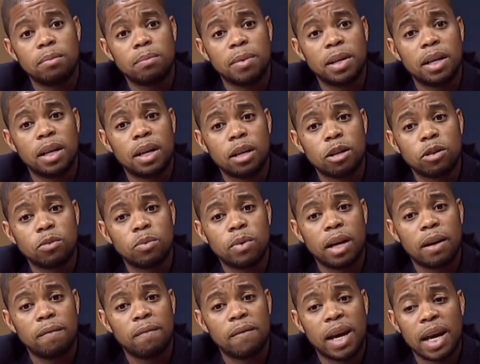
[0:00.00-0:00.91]
because
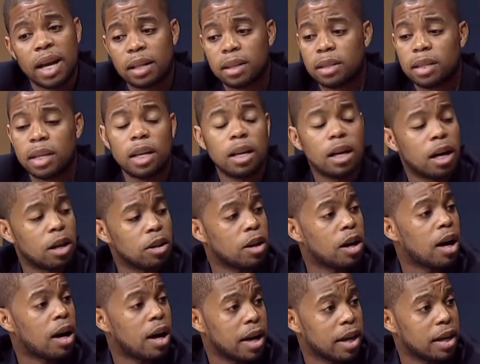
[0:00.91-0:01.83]
we're advanced in
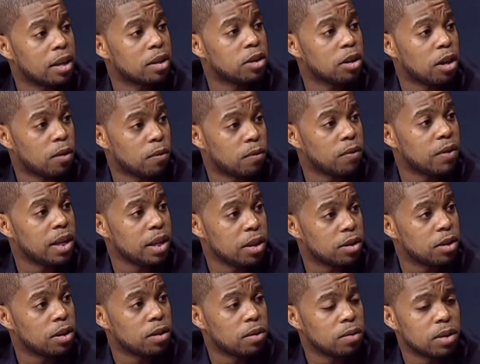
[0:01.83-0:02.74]
other areas of
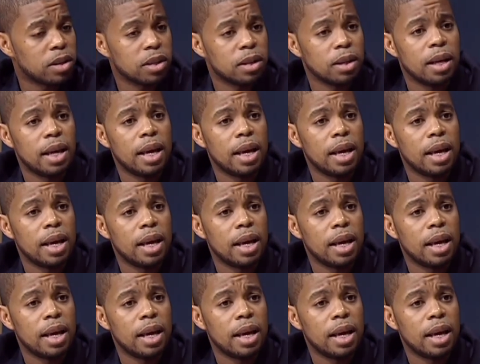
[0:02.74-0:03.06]
research,